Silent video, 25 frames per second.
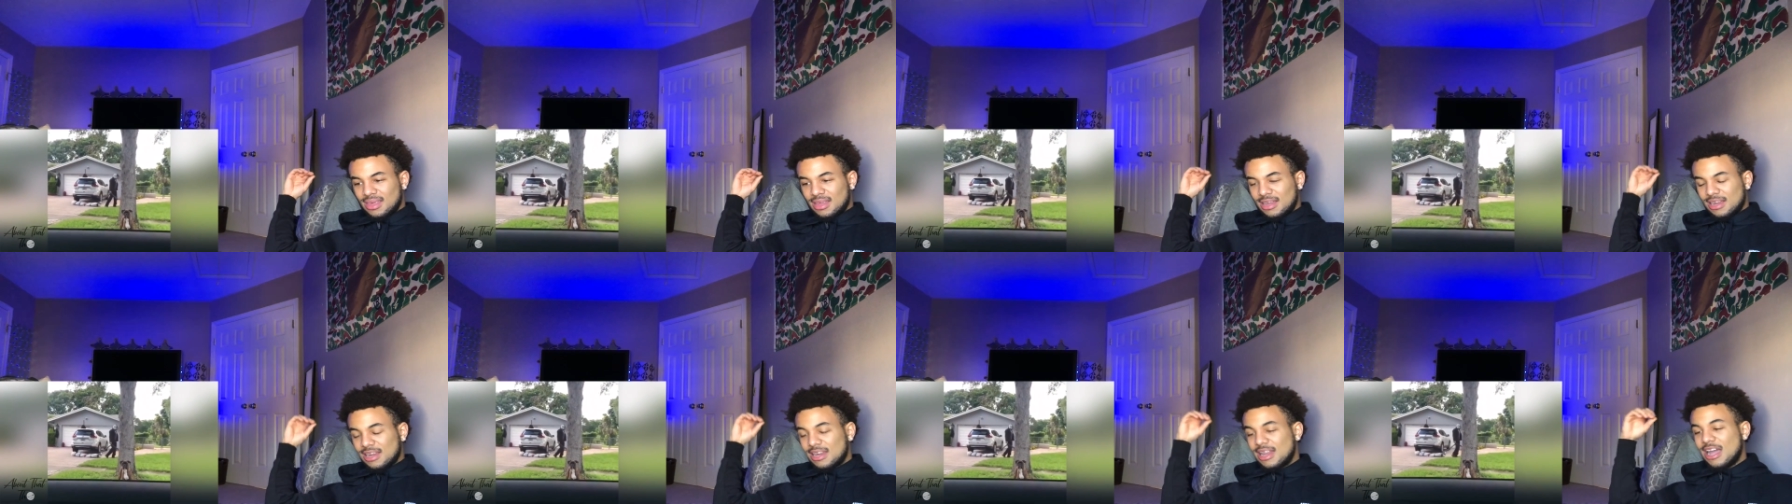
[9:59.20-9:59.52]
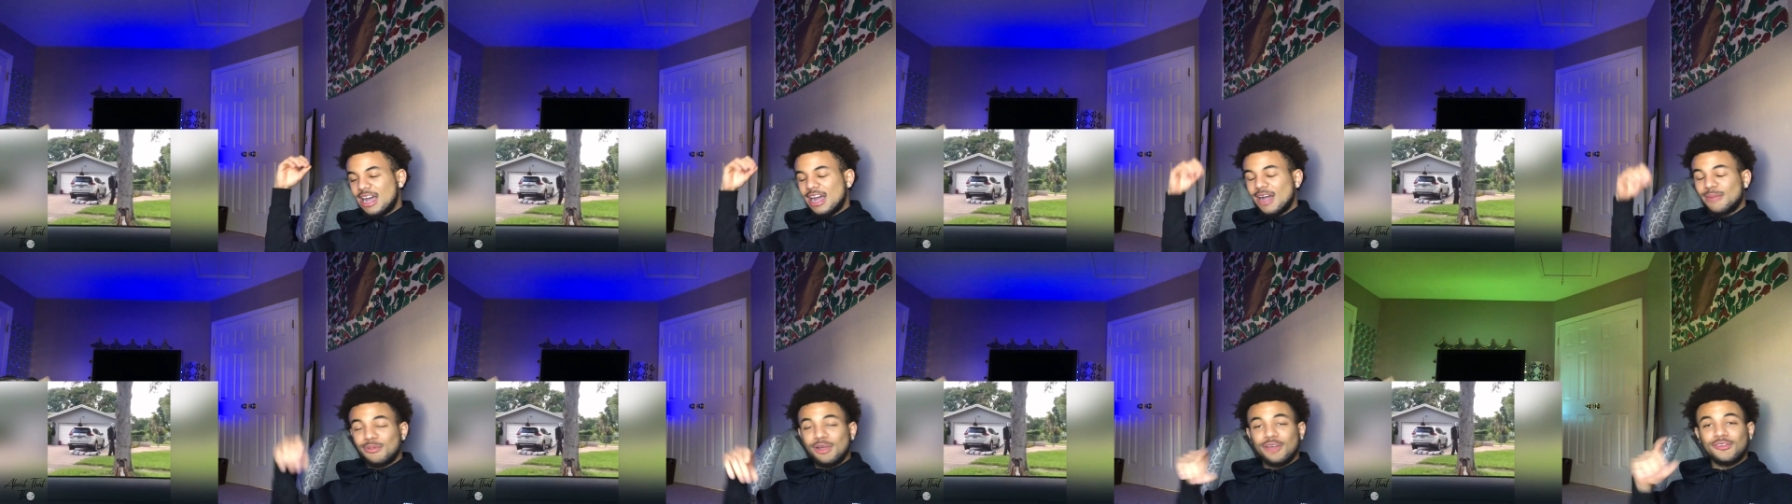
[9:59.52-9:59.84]

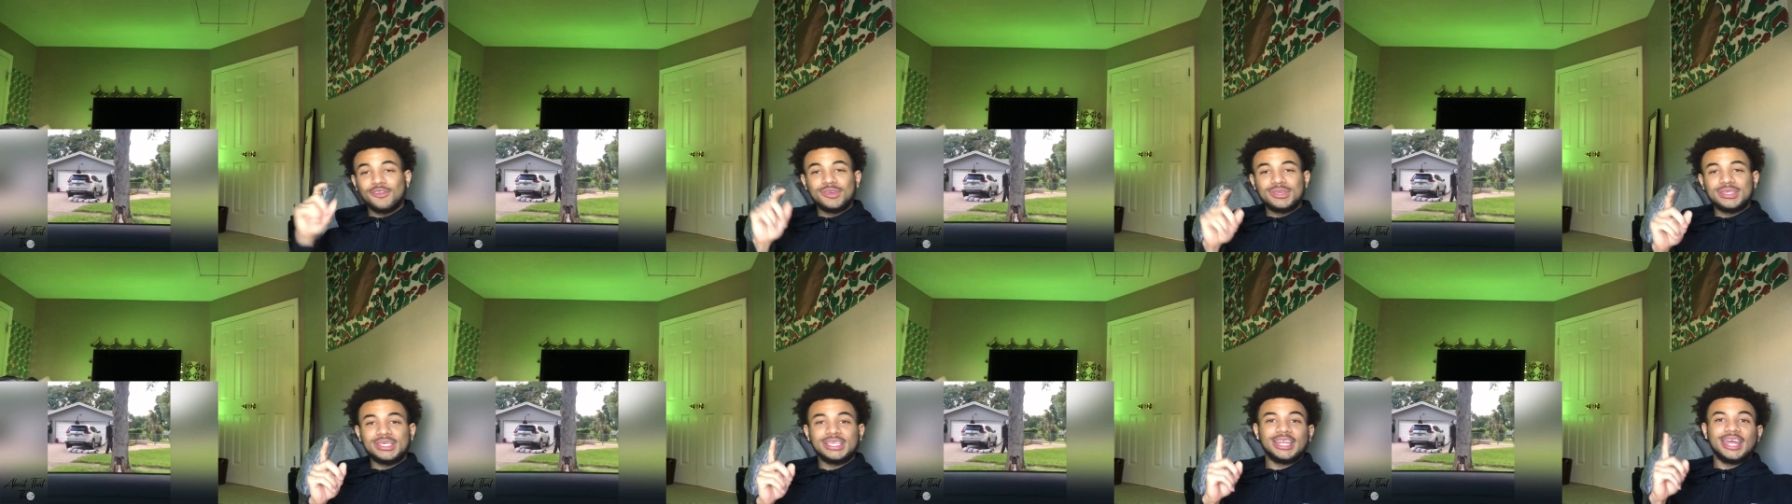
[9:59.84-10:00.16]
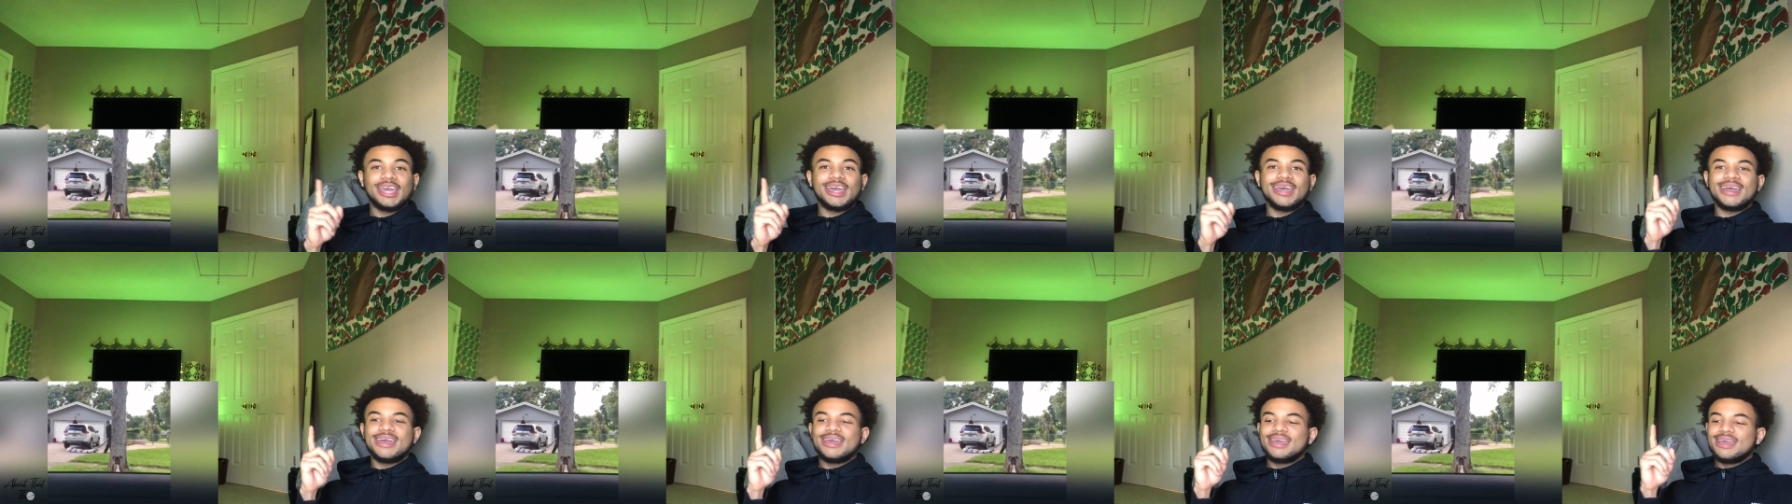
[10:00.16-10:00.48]
Nah, bro. You see
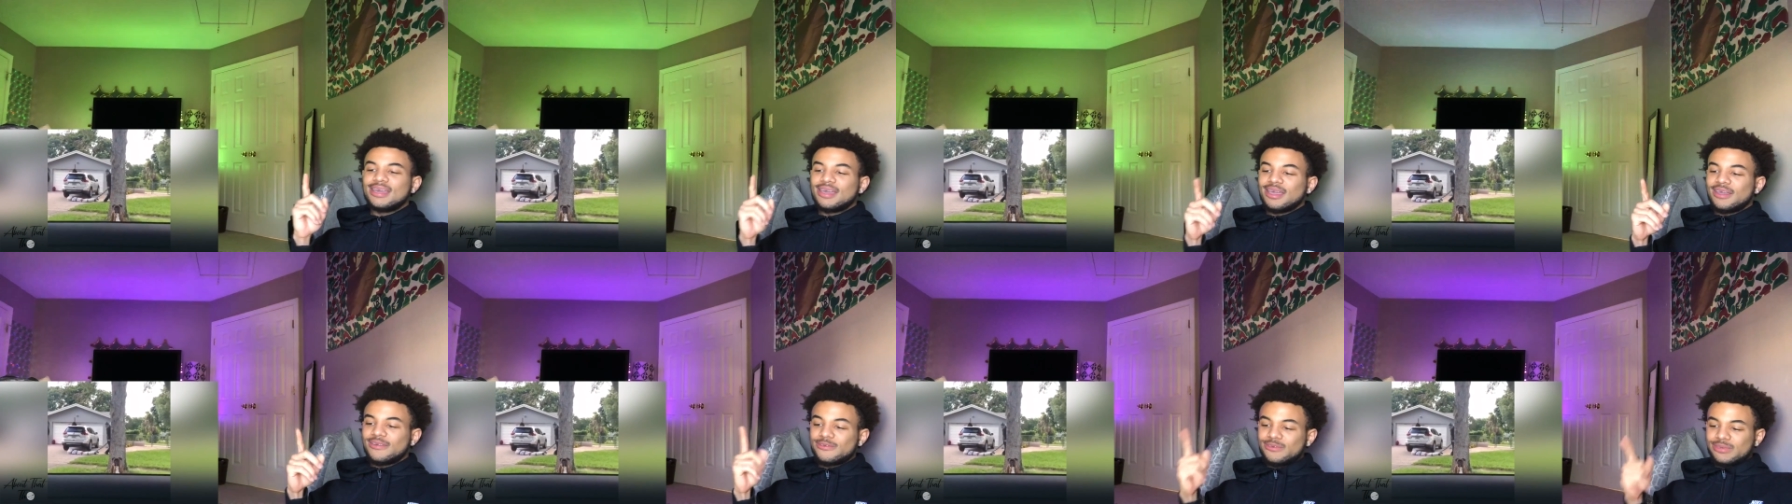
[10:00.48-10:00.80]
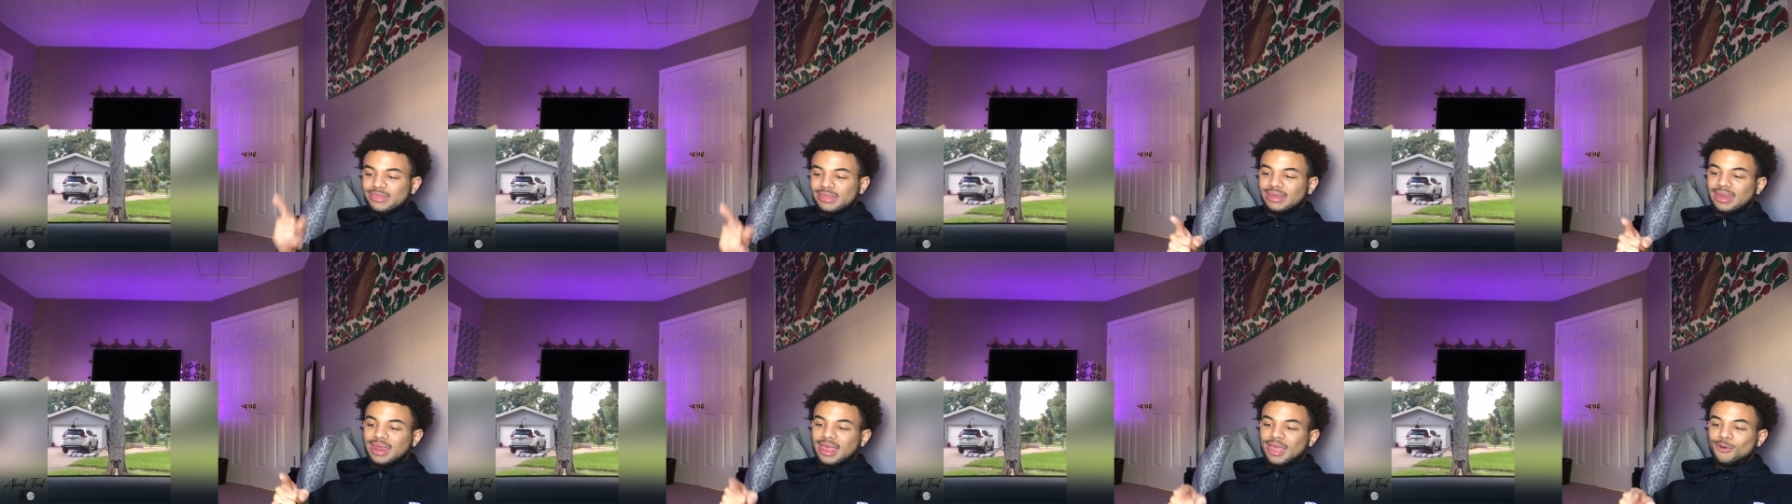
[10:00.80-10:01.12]
that? You
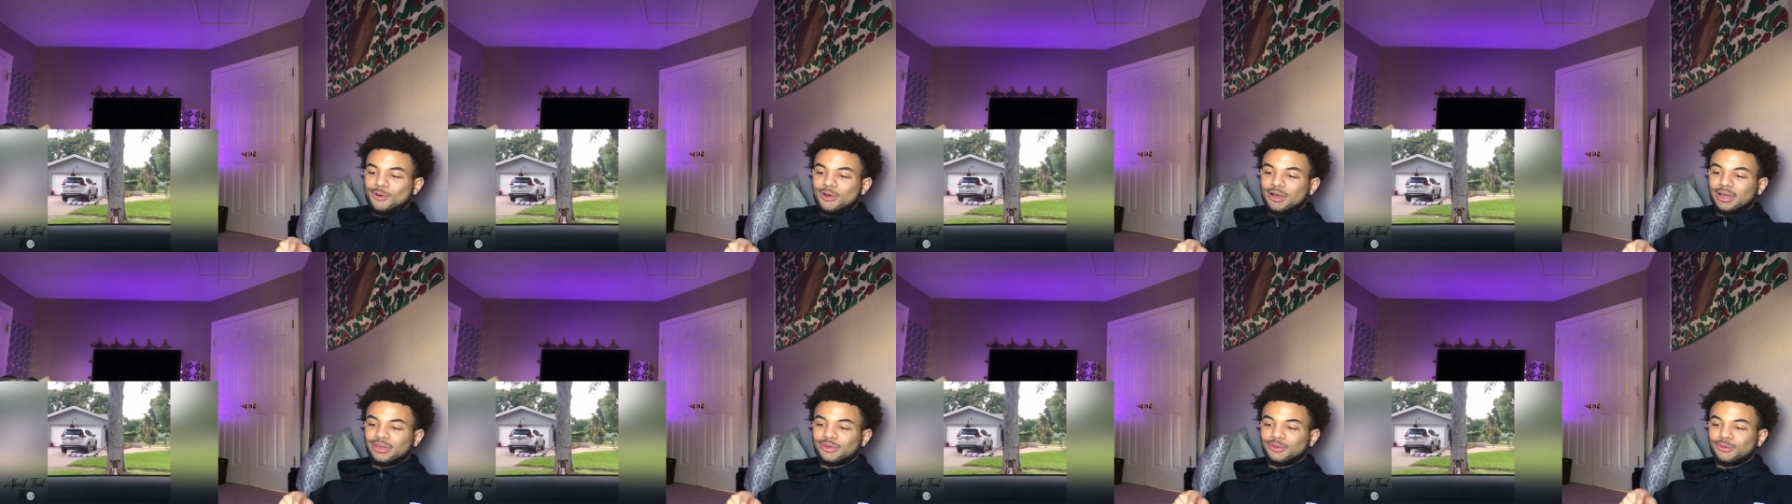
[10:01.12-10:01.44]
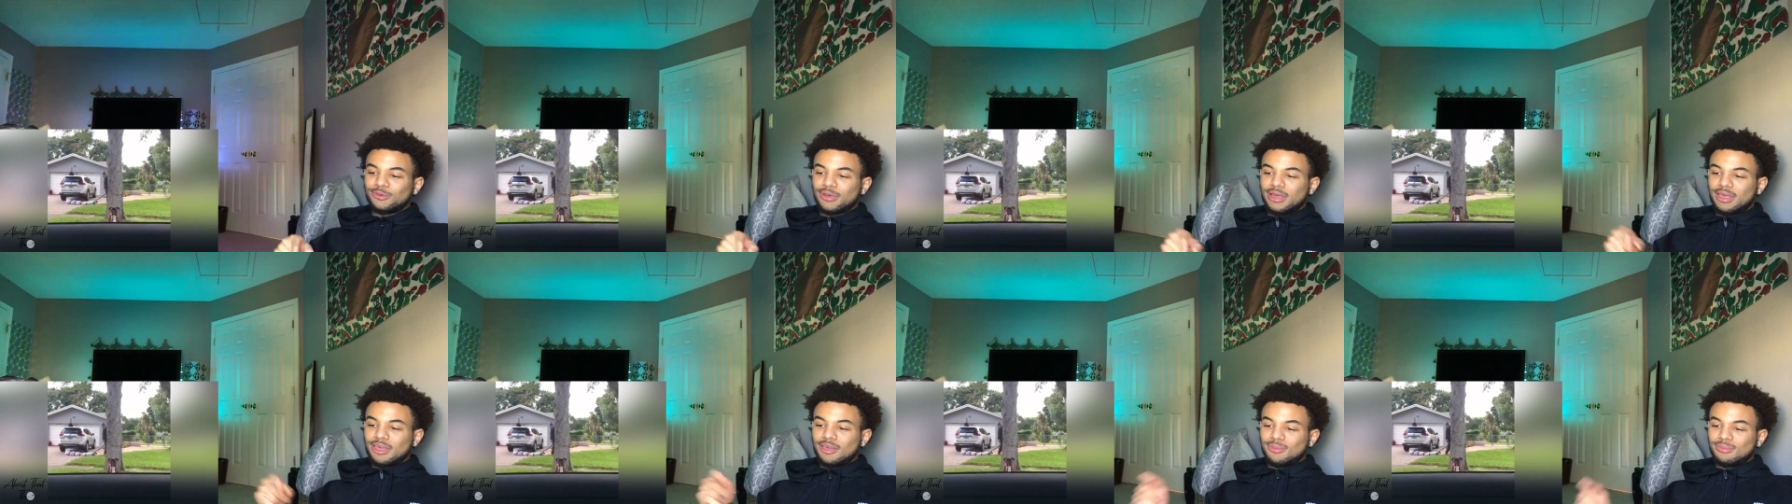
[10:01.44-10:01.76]
see that walking
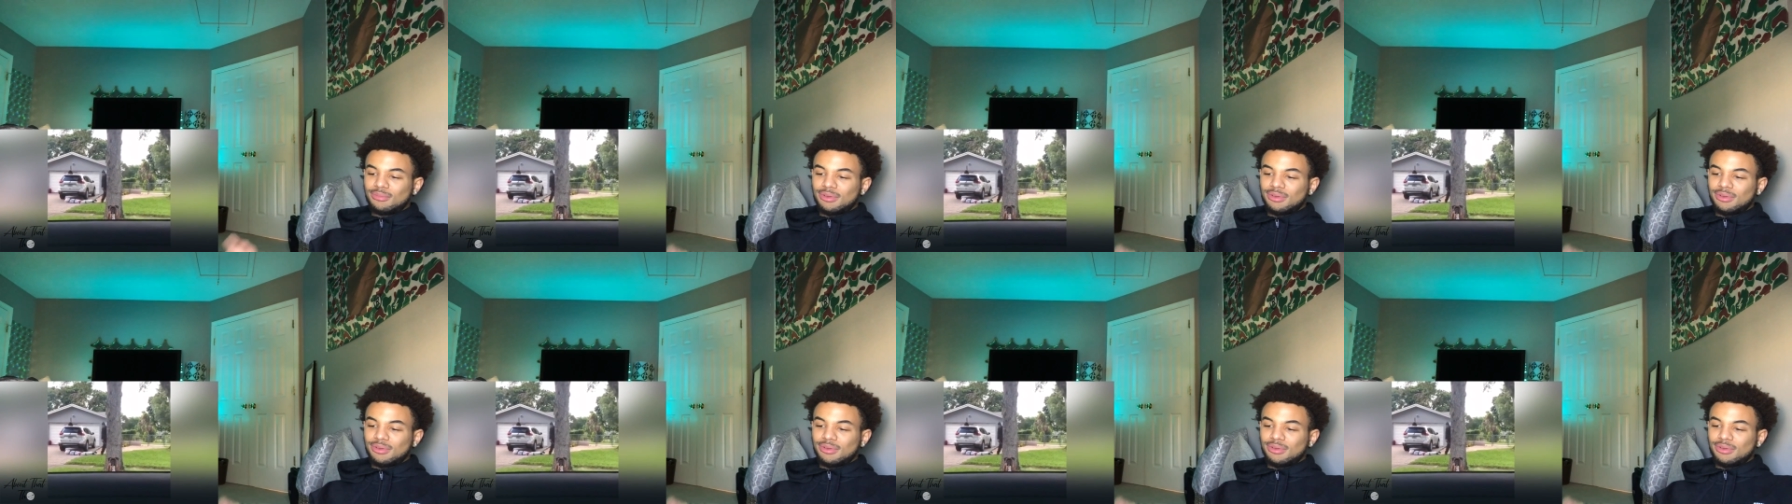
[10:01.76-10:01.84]
around,